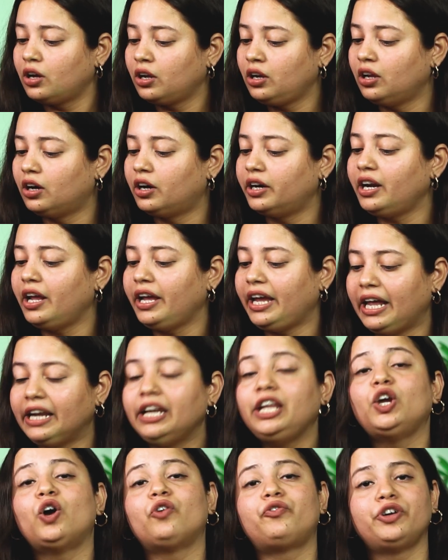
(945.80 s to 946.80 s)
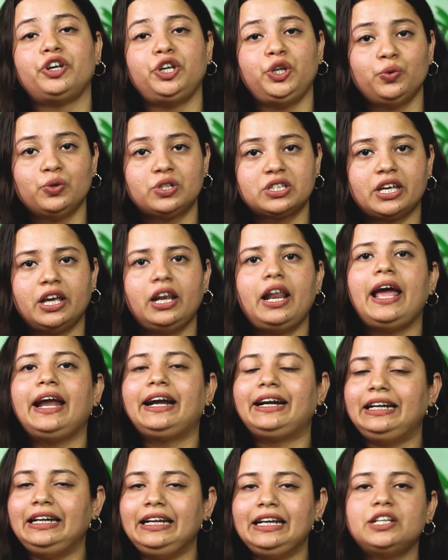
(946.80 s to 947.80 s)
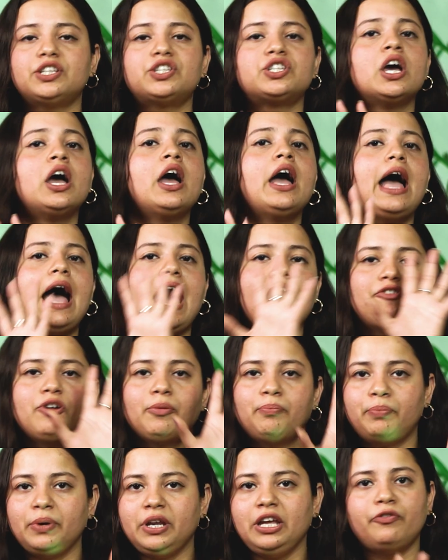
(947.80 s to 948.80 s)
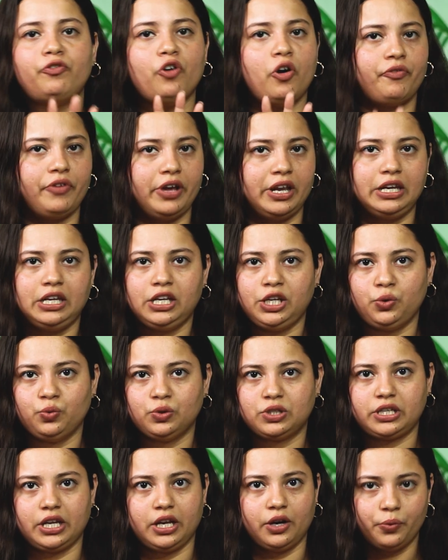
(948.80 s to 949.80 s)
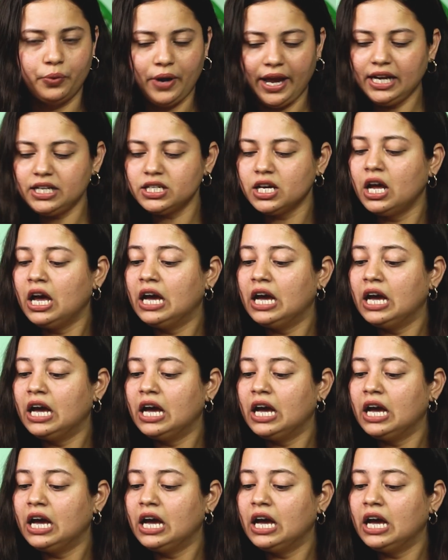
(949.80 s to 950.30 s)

learn any of a new skill. At least have a brief of any new skill, right?